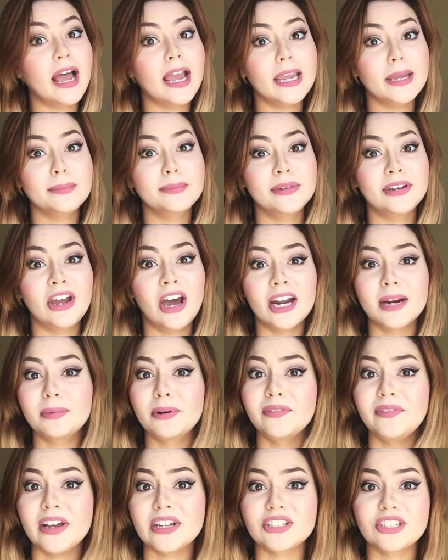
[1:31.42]
I am not a
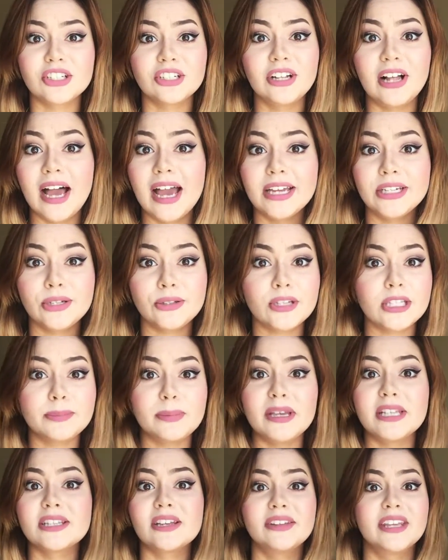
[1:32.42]
professional. I do this
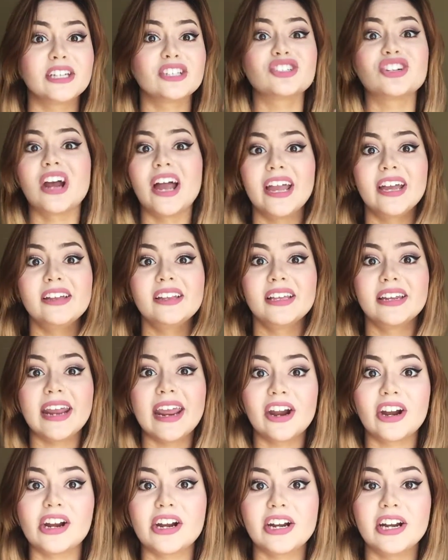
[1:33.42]
based on like trial and
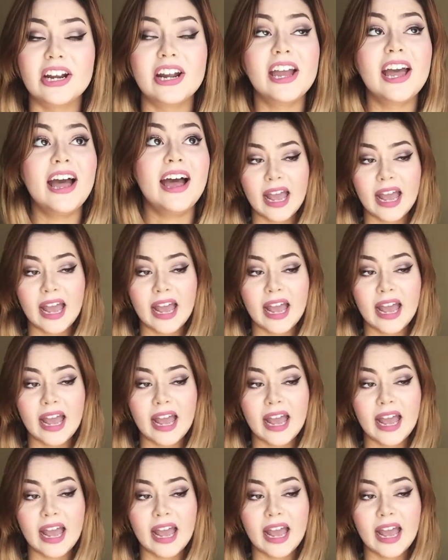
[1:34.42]
error.